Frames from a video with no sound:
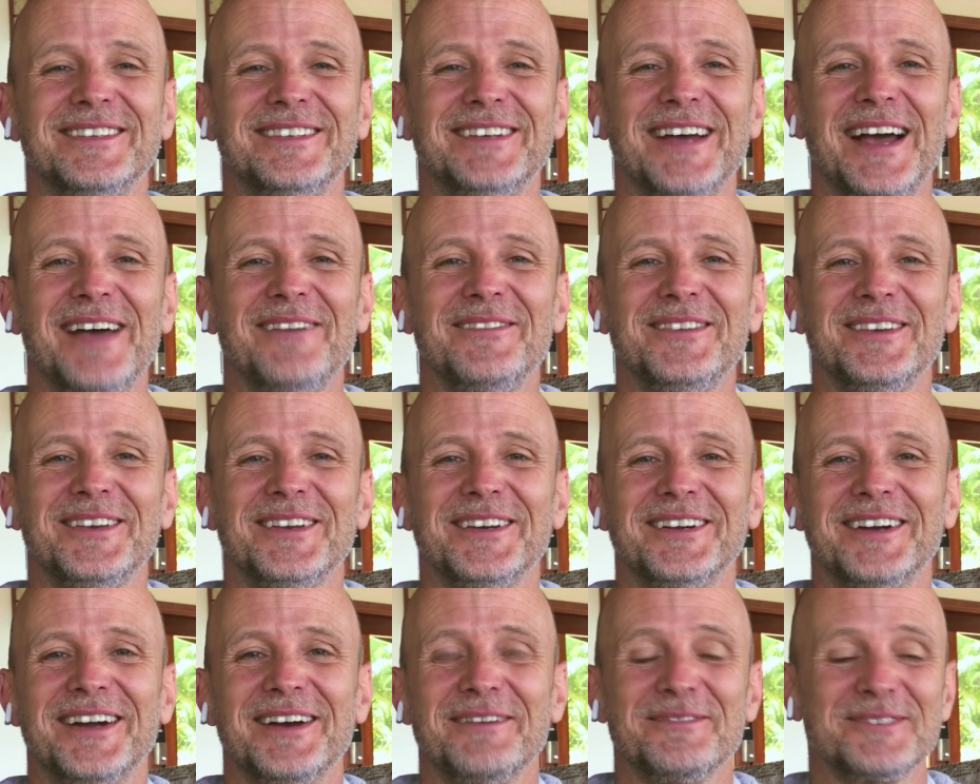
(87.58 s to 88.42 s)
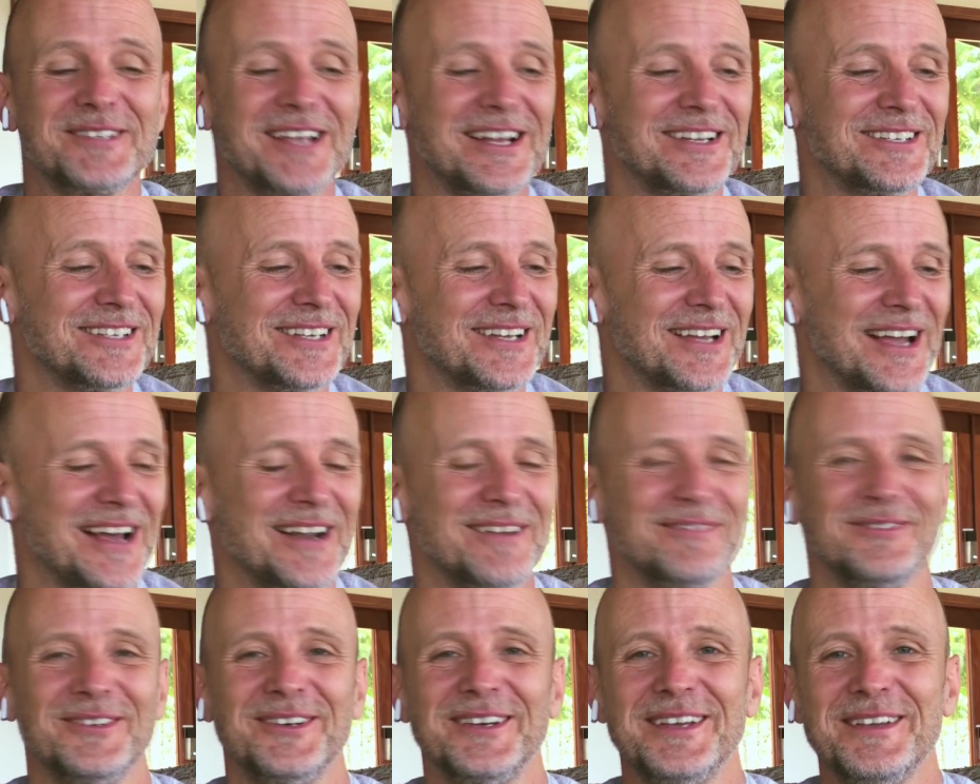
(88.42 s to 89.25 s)
to have you here. I was actually
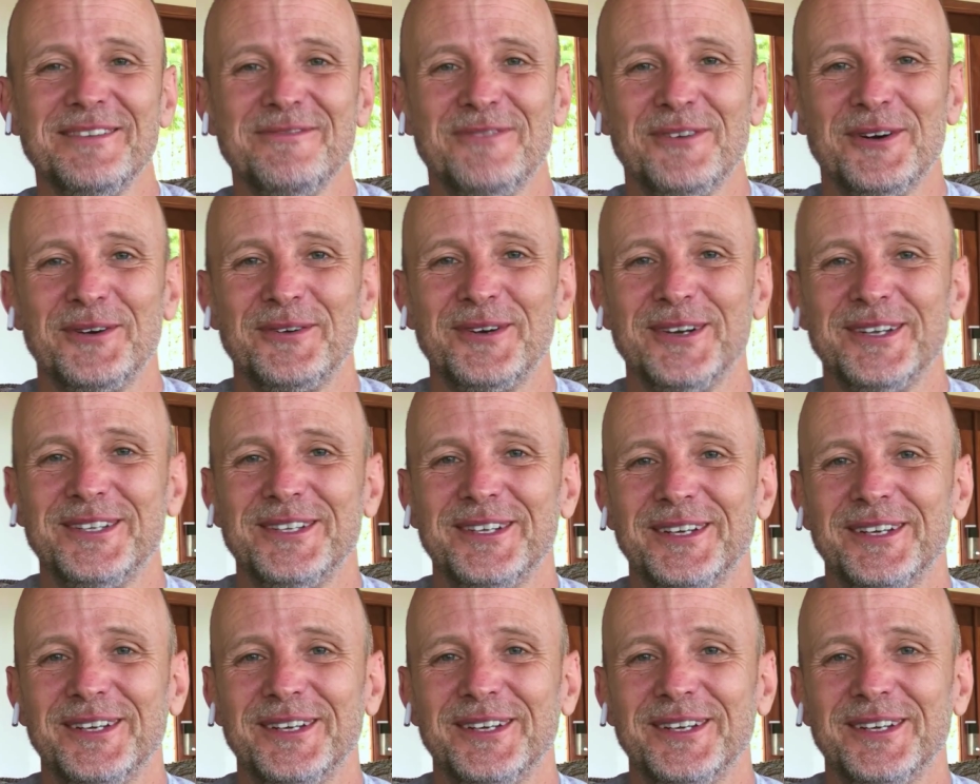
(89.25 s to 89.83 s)
kind of looking forward